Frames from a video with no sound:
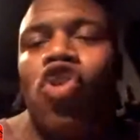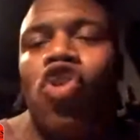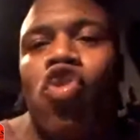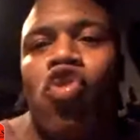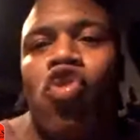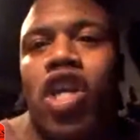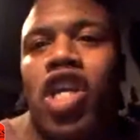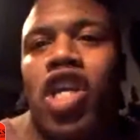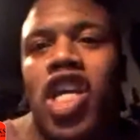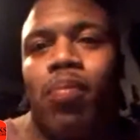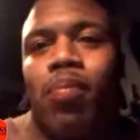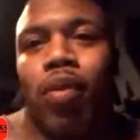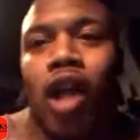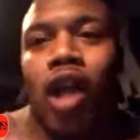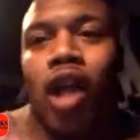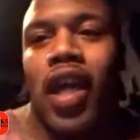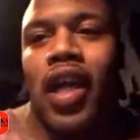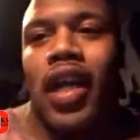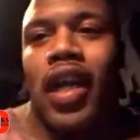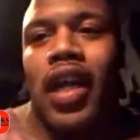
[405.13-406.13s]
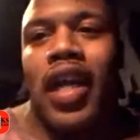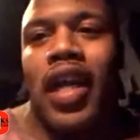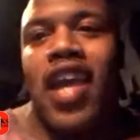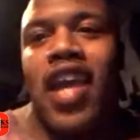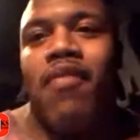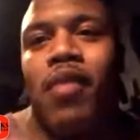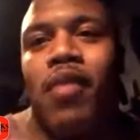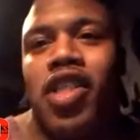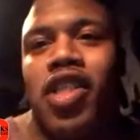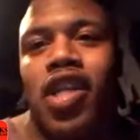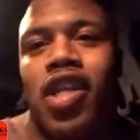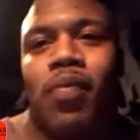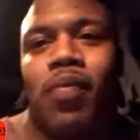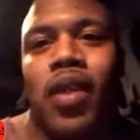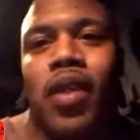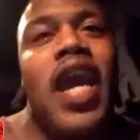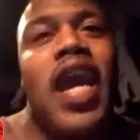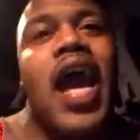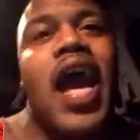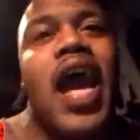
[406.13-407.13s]
you can keep plugging, and it gave me
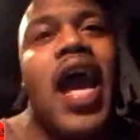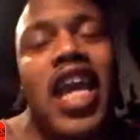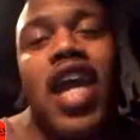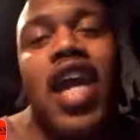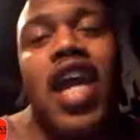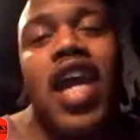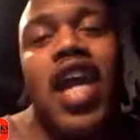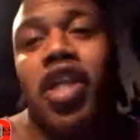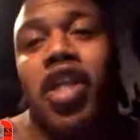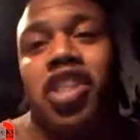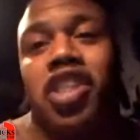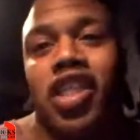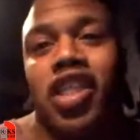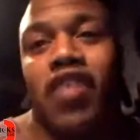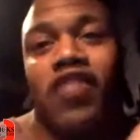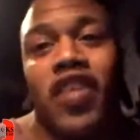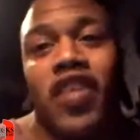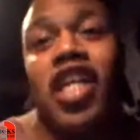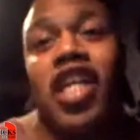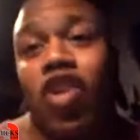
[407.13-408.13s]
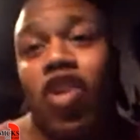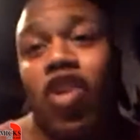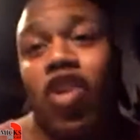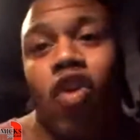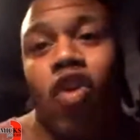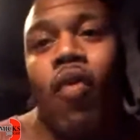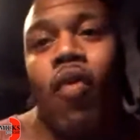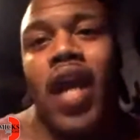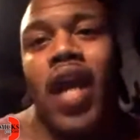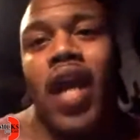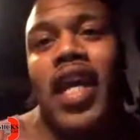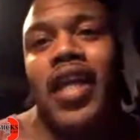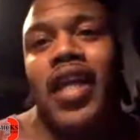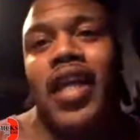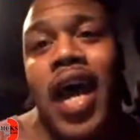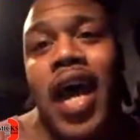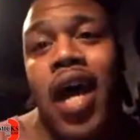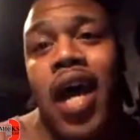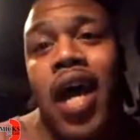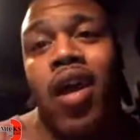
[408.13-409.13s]
something. Hey, I can reach this. If he can do it, why
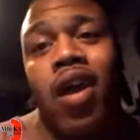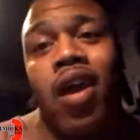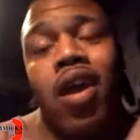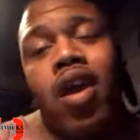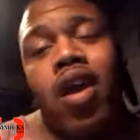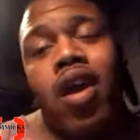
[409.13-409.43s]
can't I?